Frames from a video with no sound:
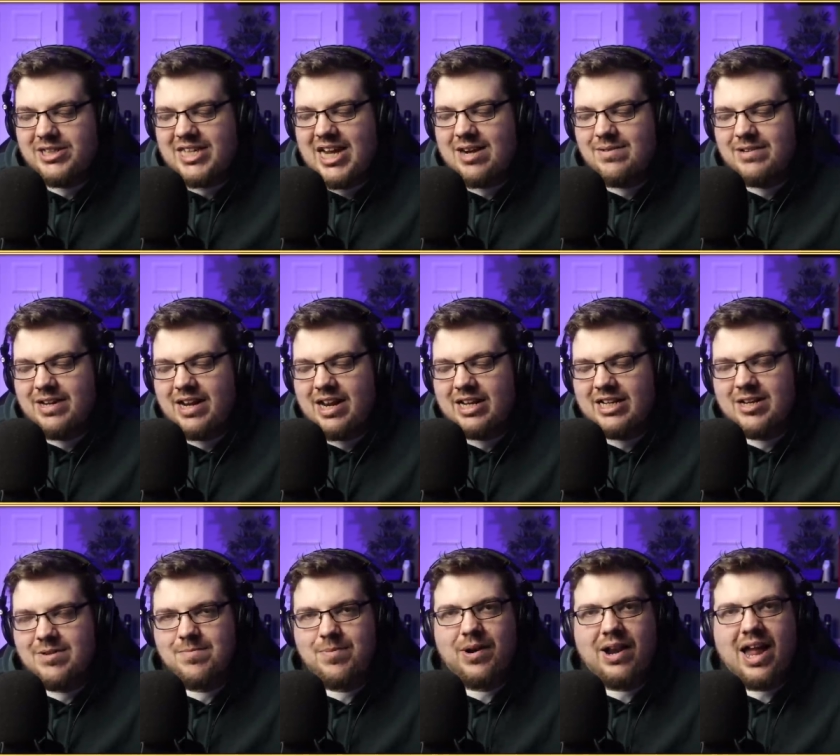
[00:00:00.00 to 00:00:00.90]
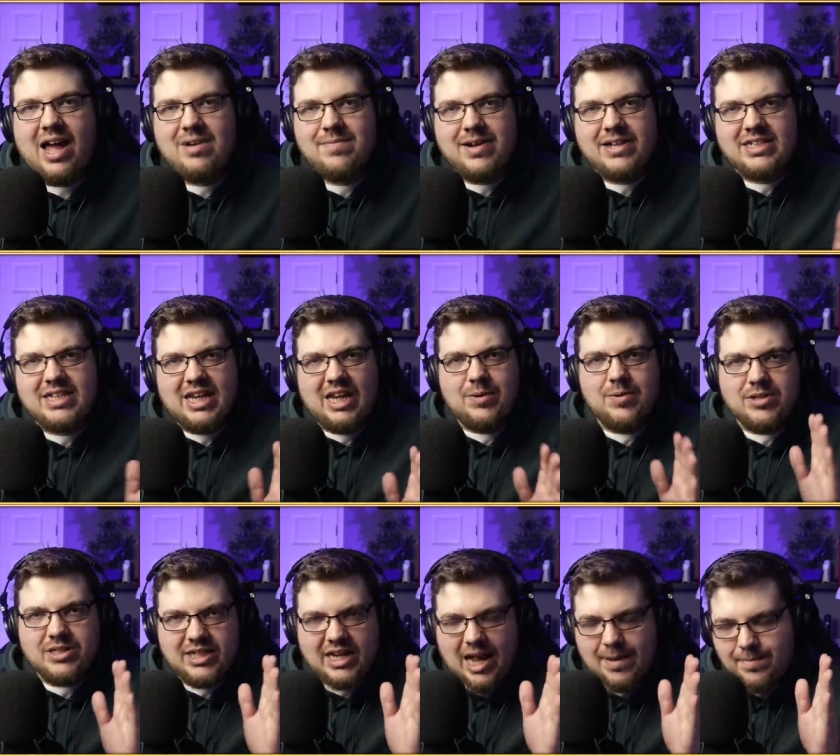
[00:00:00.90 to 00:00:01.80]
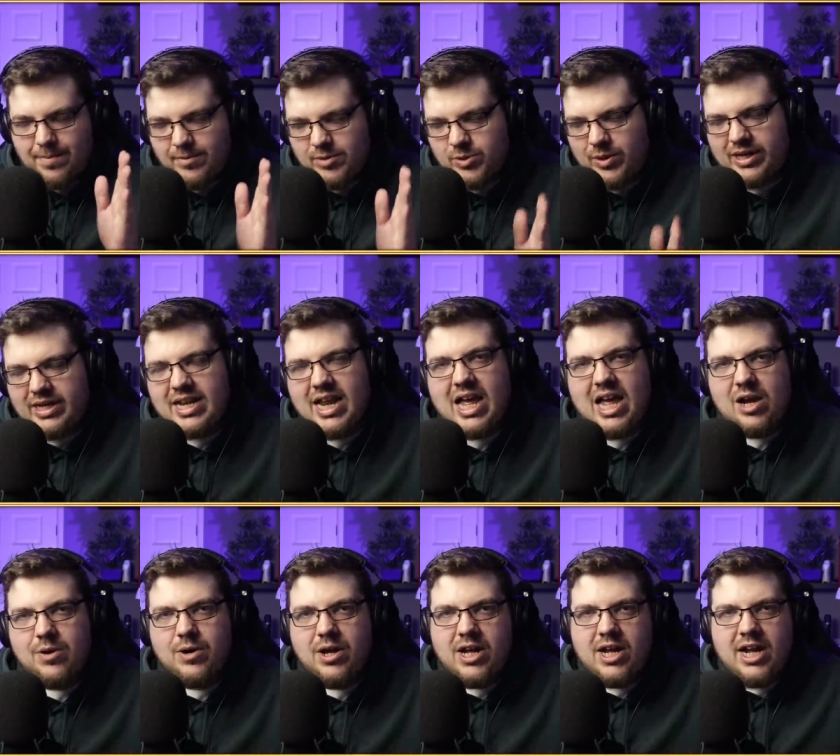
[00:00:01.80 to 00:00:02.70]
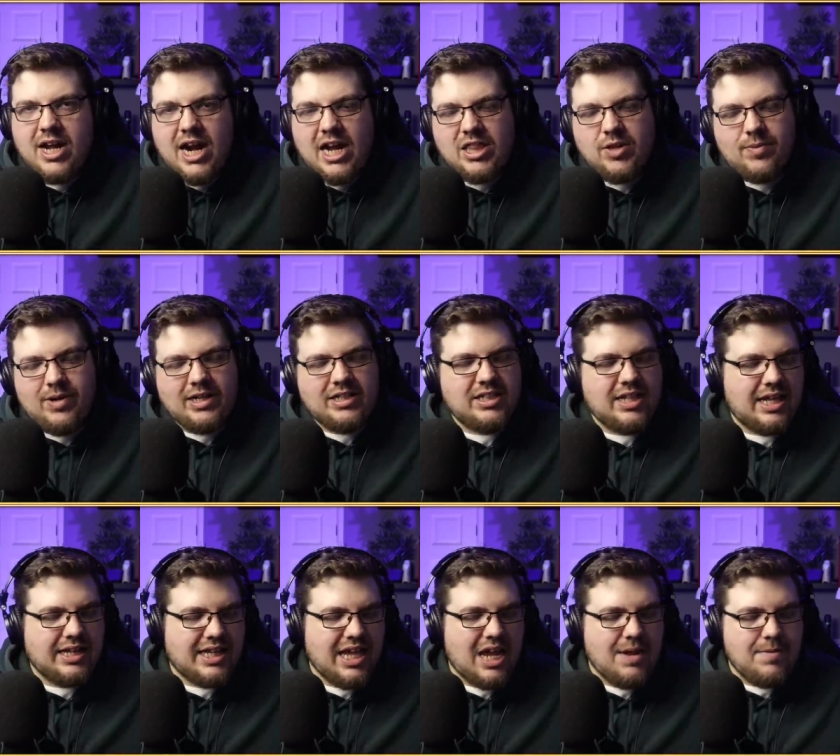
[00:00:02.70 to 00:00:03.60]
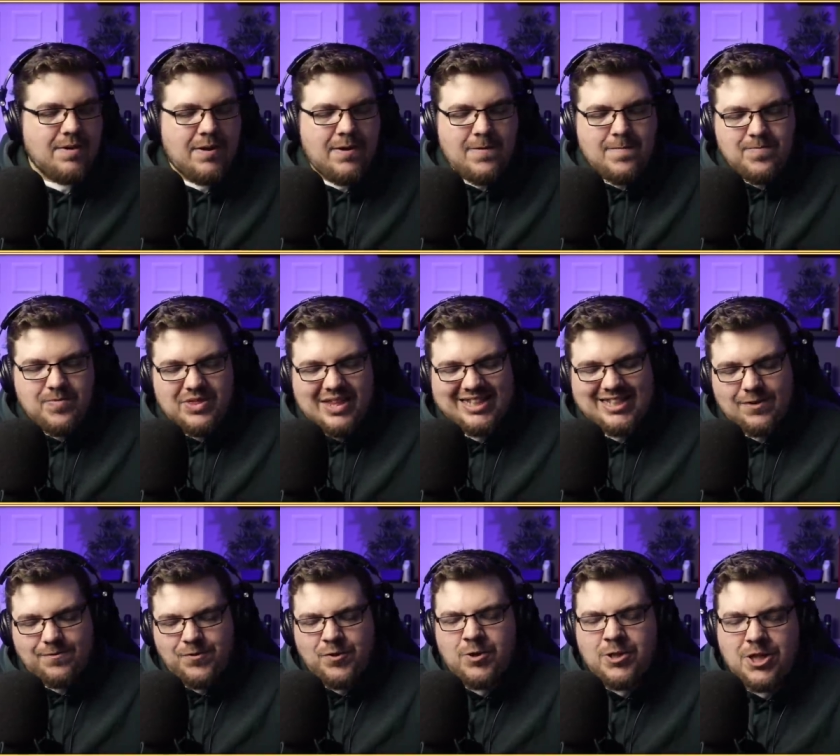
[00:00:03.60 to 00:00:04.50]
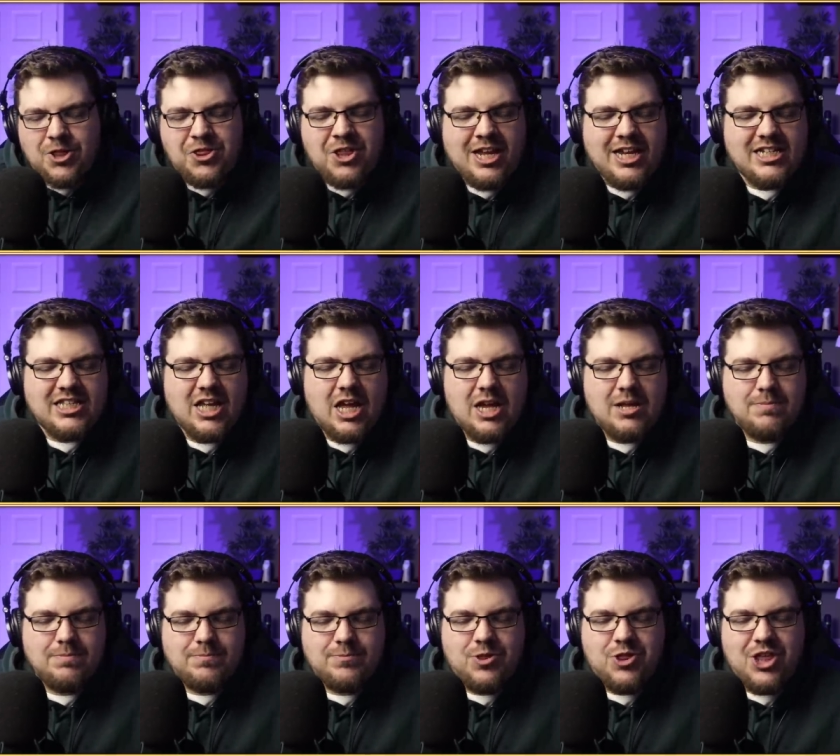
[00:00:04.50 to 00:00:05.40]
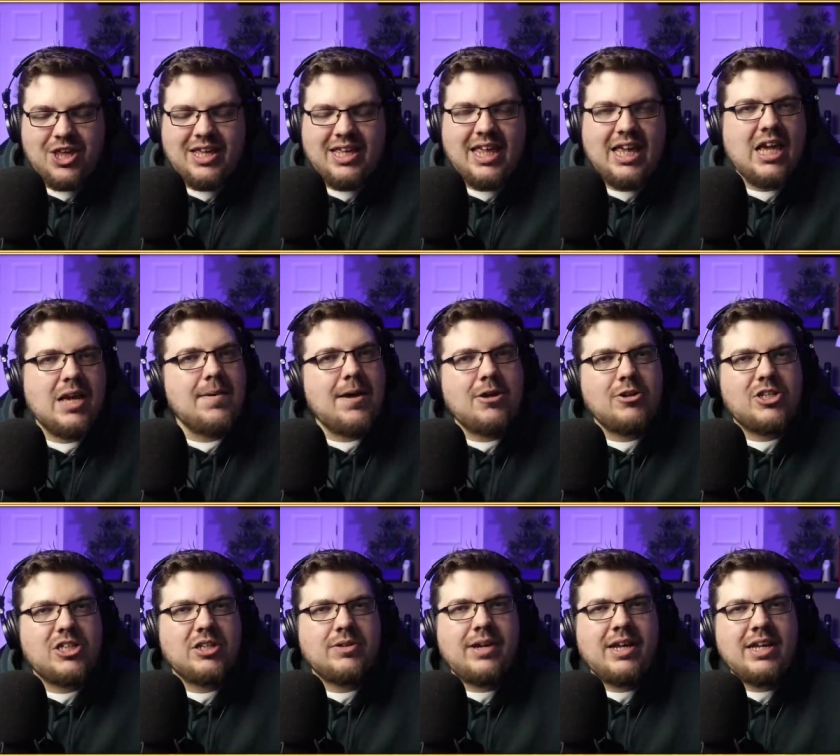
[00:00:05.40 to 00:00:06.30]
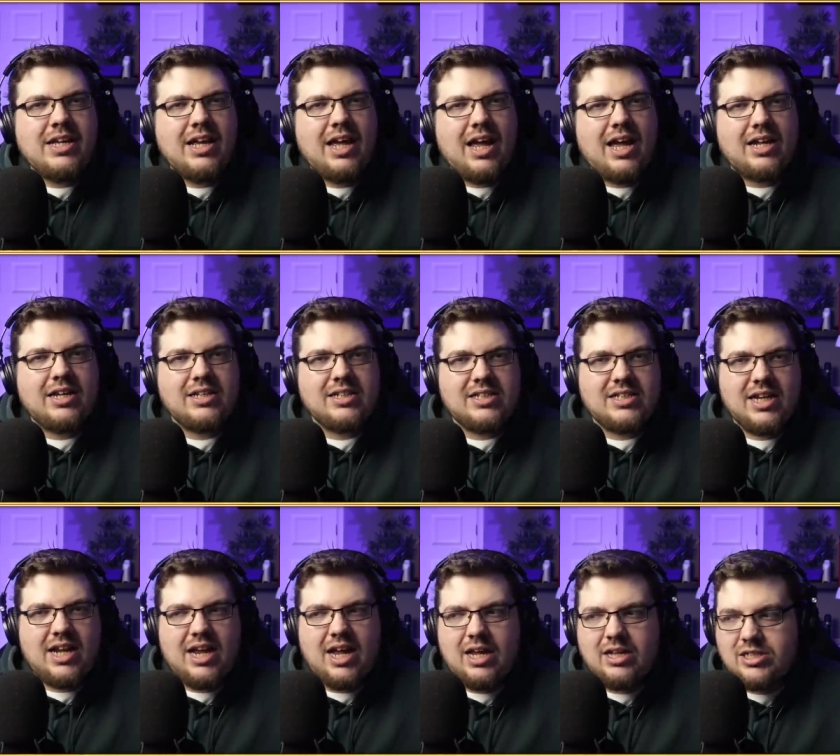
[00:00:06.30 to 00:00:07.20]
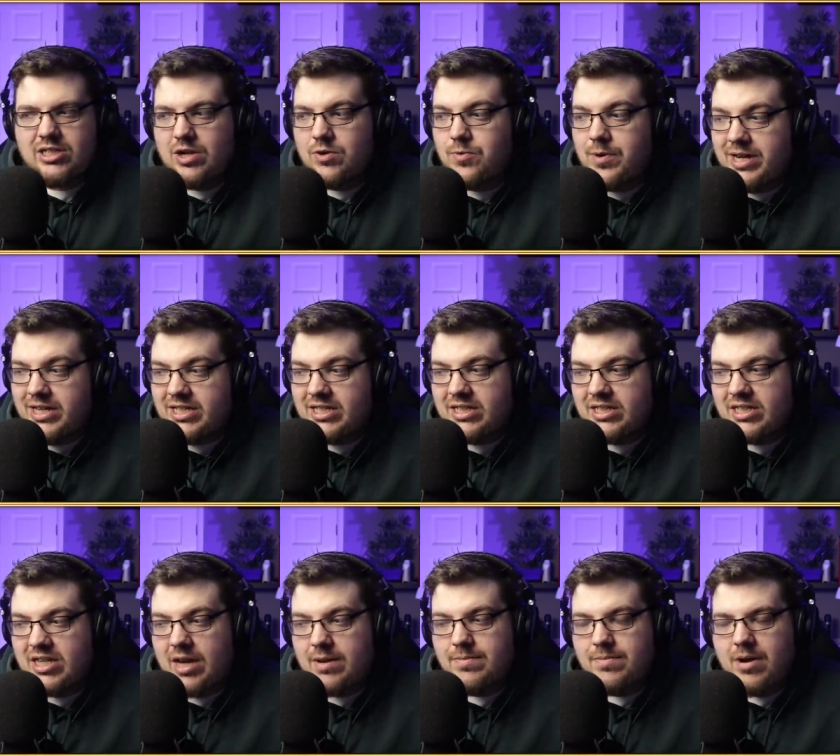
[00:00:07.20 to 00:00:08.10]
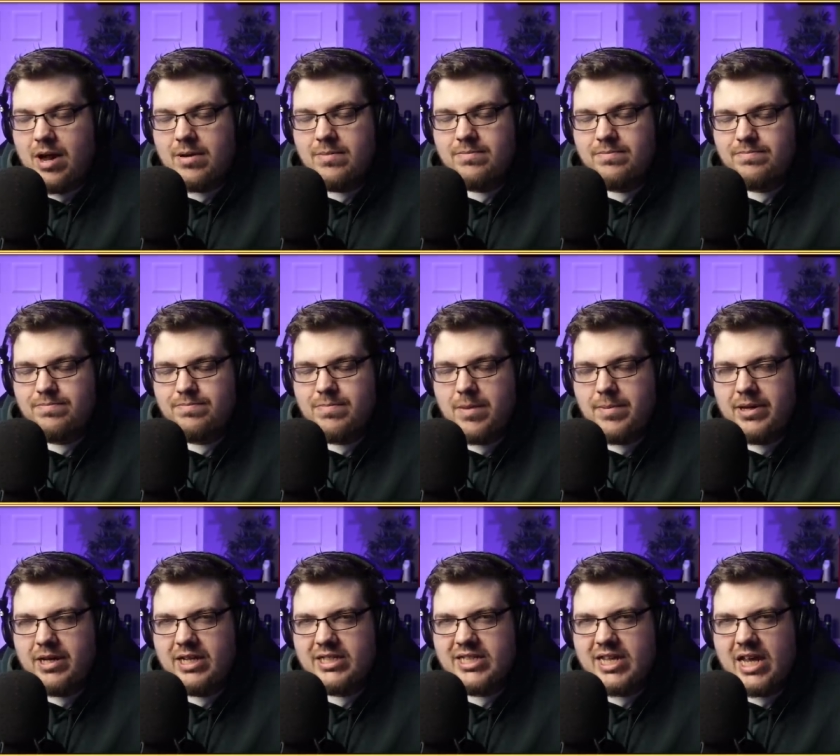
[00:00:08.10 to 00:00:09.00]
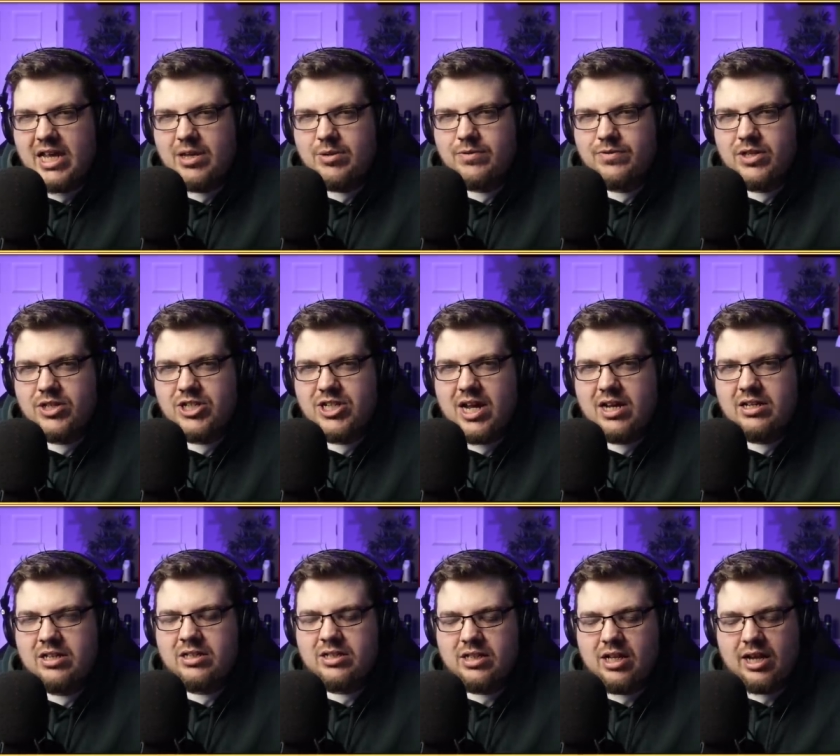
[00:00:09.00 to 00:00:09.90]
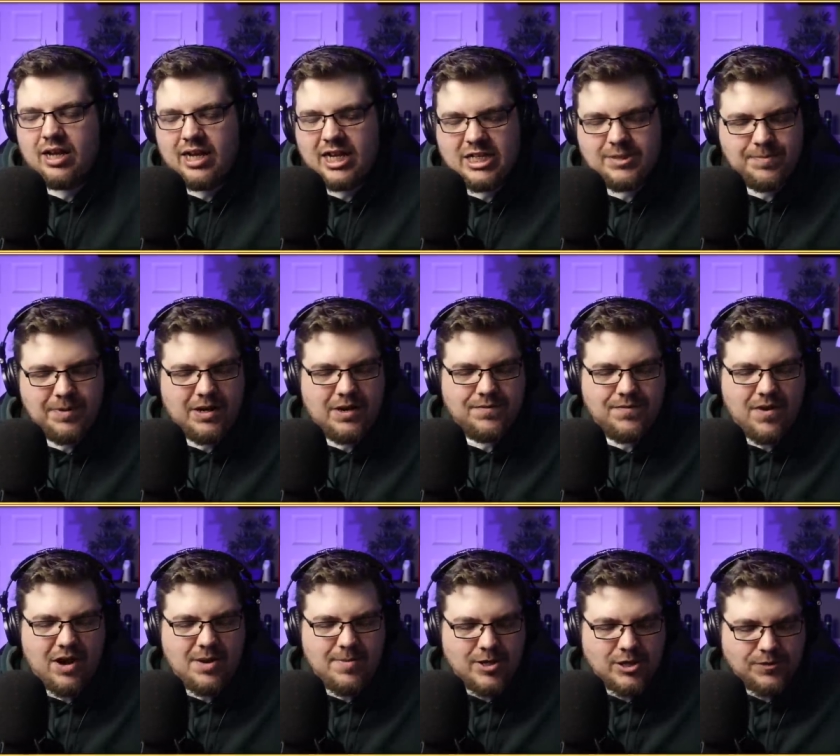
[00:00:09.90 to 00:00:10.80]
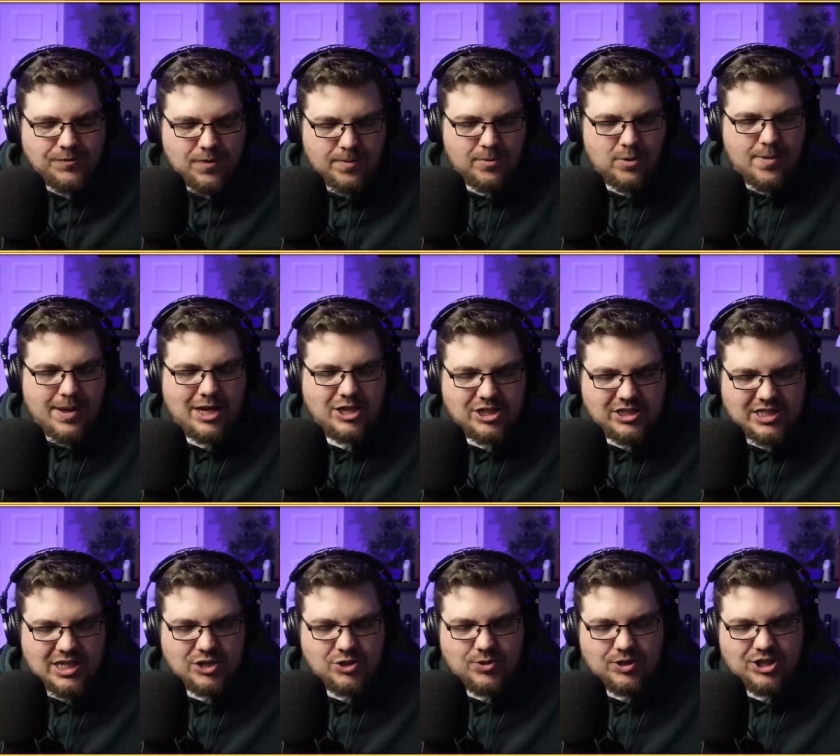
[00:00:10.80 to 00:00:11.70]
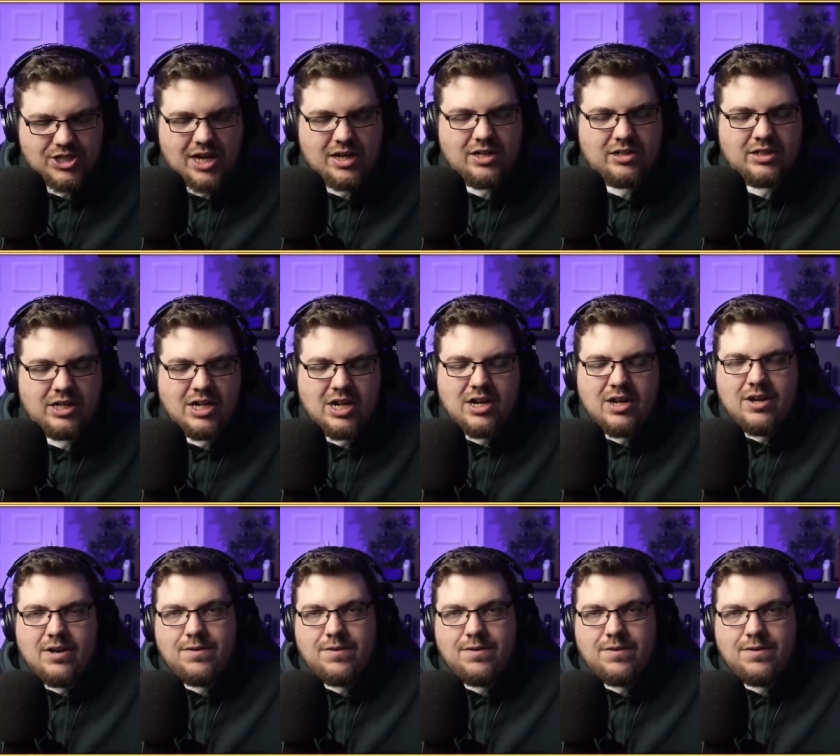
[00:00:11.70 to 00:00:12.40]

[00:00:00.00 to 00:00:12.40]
what's happening. I can plan basically what's going to happen between now and the release of that game there's a few other things that I'm thinking about doing and uh, risks I'm, I'm maybe going to take with the channel. Look, it's been a very much football manager centric channel